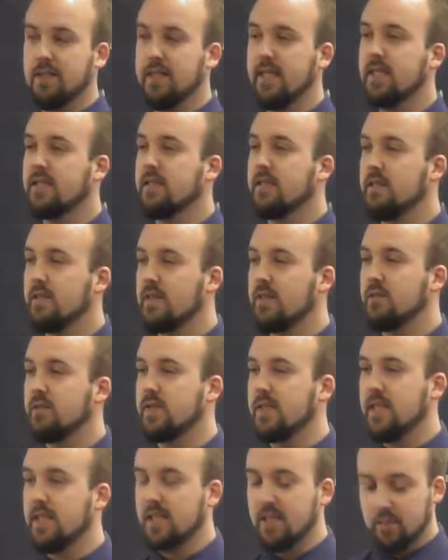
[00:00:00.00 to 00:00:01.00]
need to know
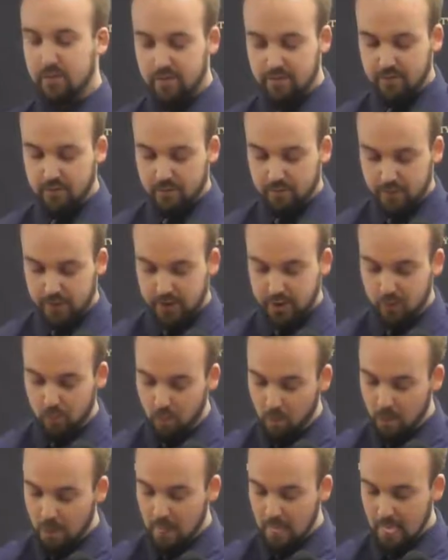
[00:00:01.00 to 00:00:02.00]
to get them to vote for you.
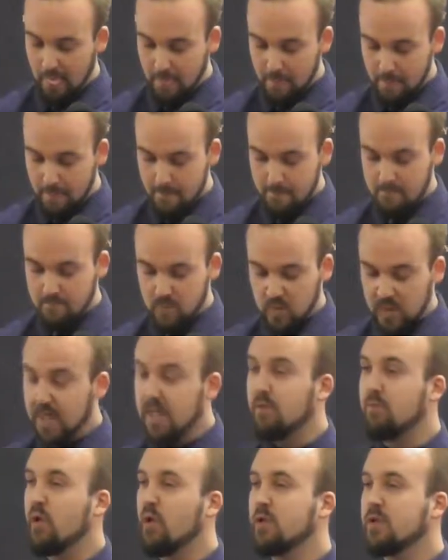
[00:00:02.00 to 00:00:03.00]

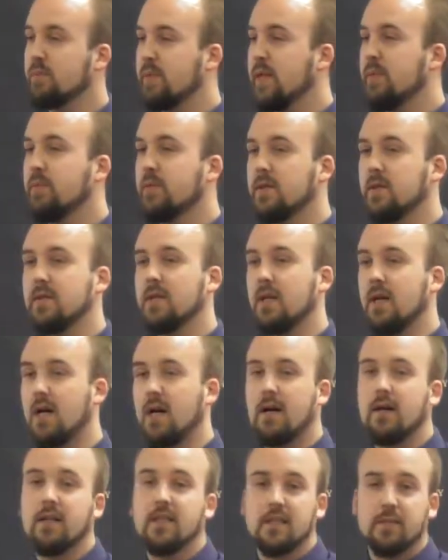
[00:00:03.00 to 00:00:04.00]
And most people
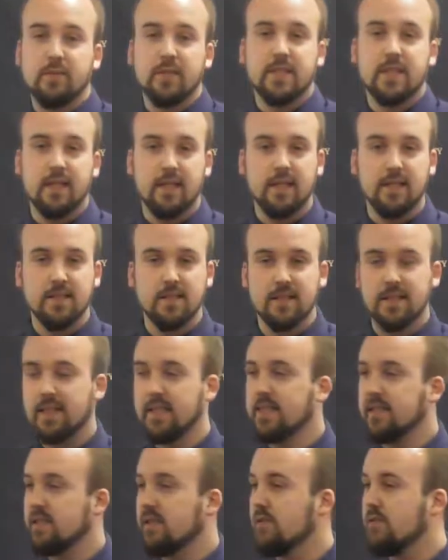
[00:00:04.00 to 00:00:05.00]
are libertarians and
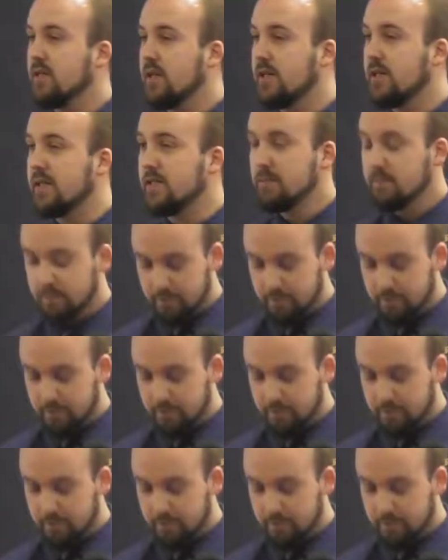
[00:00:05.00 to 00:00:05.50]
they just don't know it.